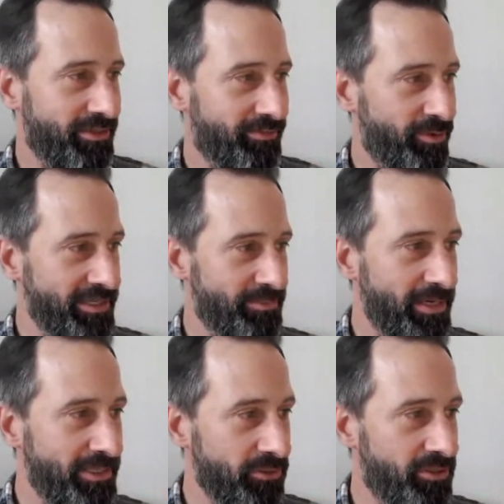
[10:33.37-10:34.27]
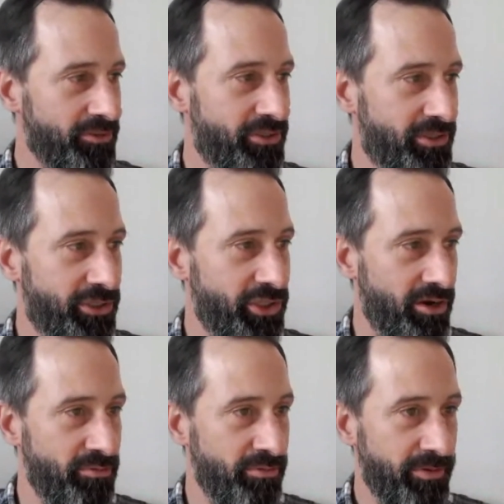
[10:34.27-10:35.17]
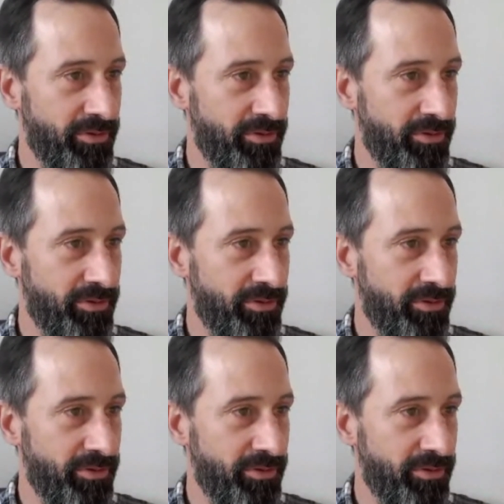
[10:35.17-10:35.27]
of phrase, but it's also just to show